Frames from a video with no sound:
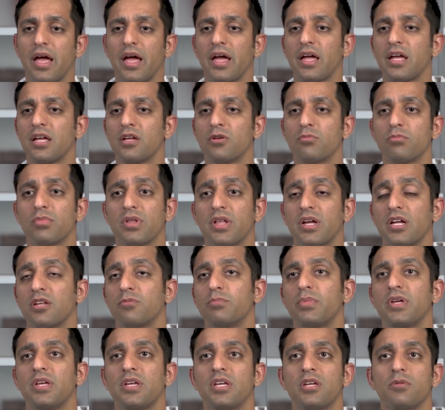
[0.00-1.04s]
A,
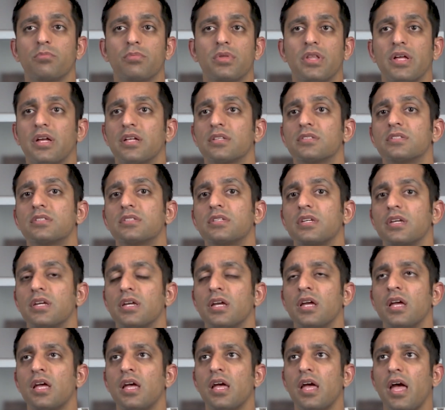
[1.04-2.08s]
plan B, plan
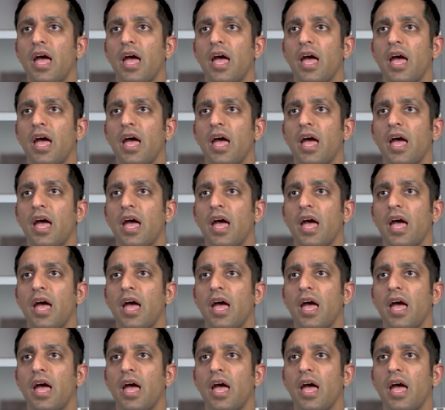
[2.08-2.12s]
C,